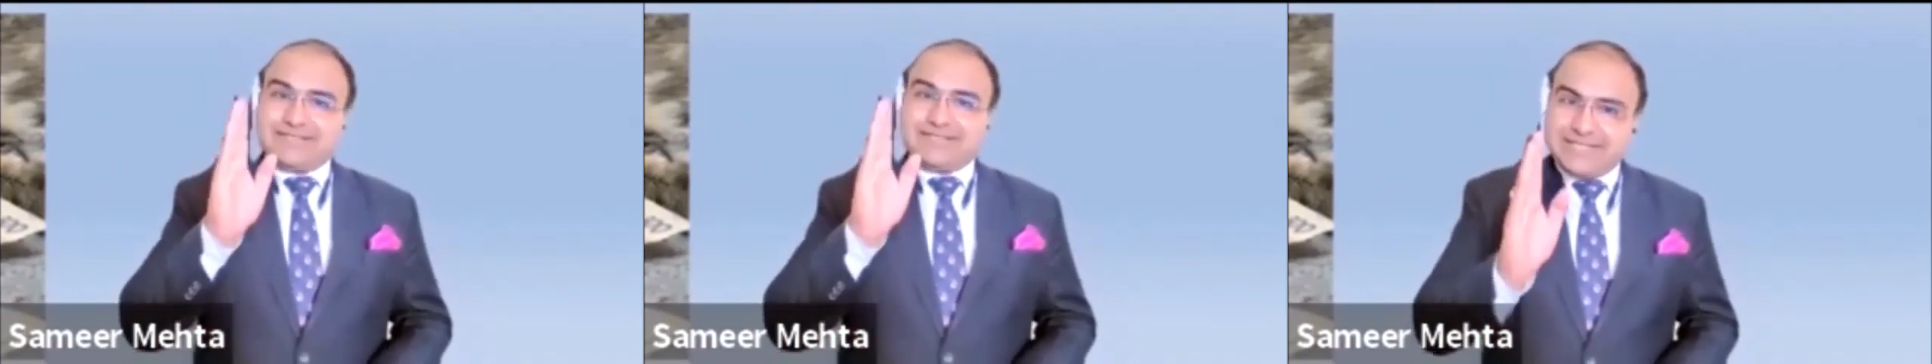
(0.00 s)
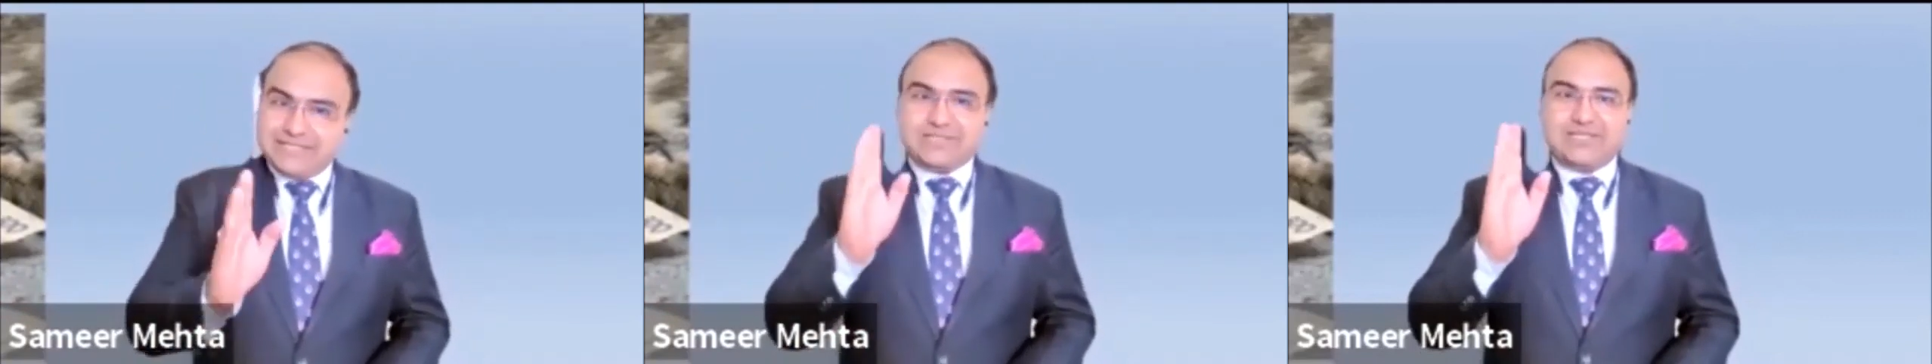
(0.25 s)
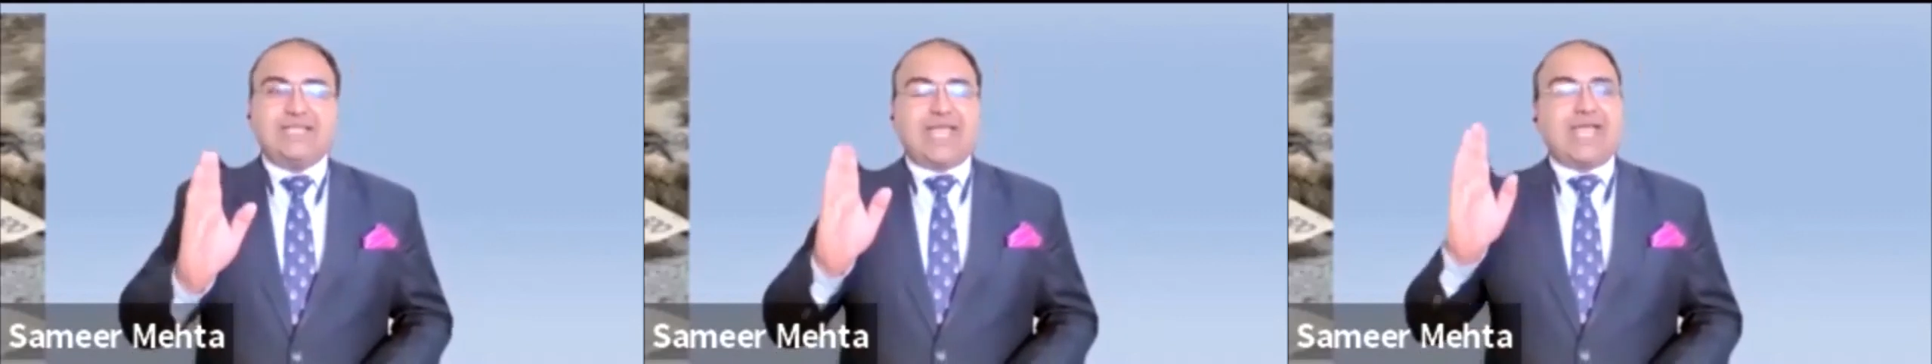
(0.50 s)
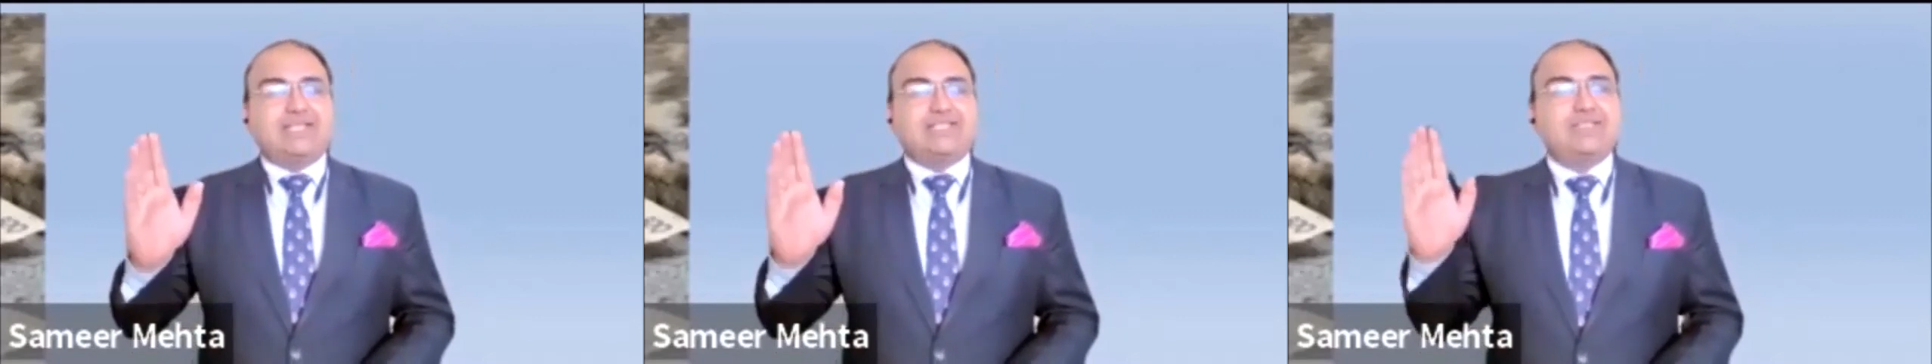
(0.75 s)
such a thing
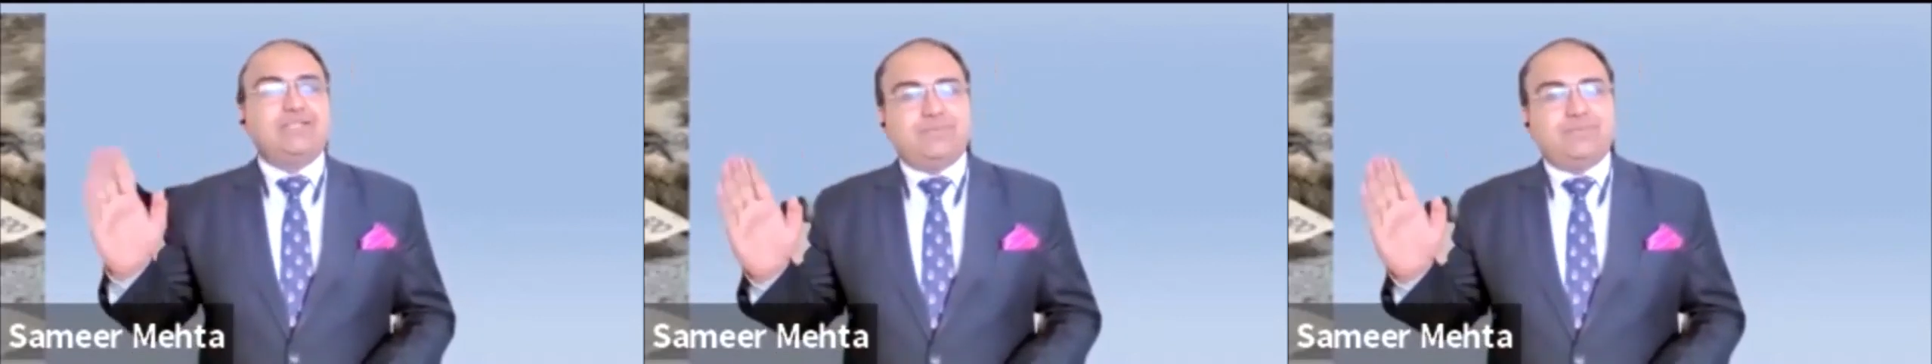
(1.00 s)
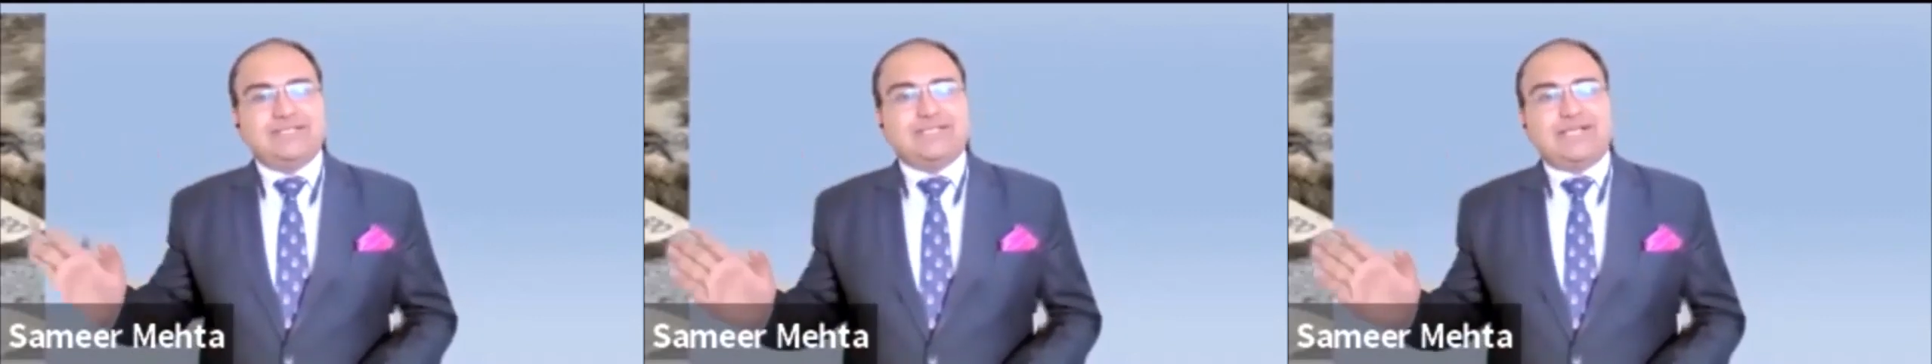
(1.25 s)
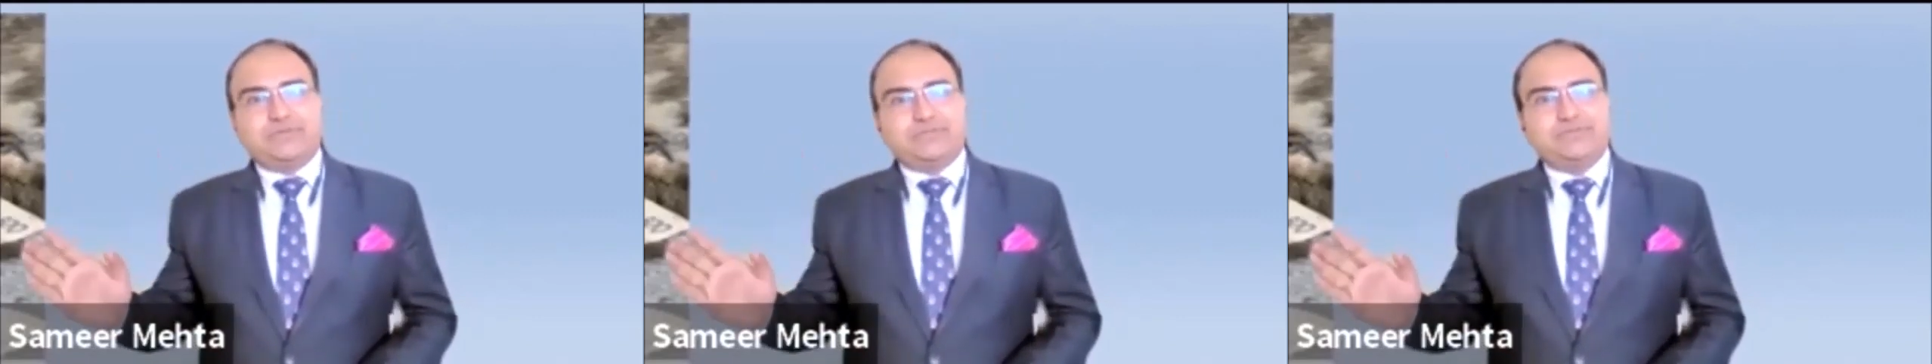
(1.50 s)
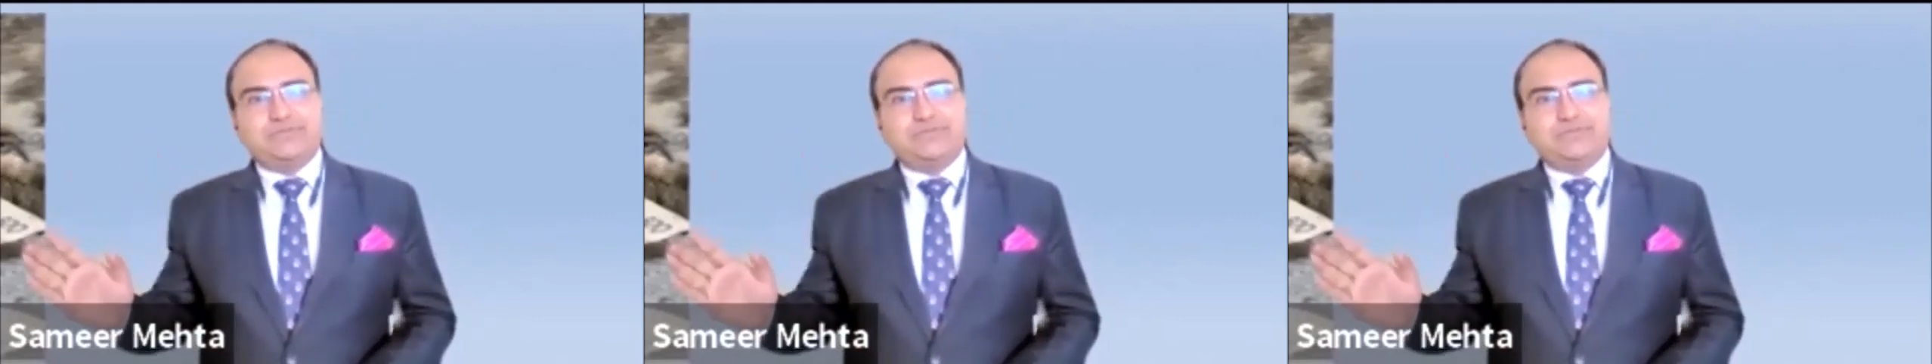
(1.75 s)
actually plays out.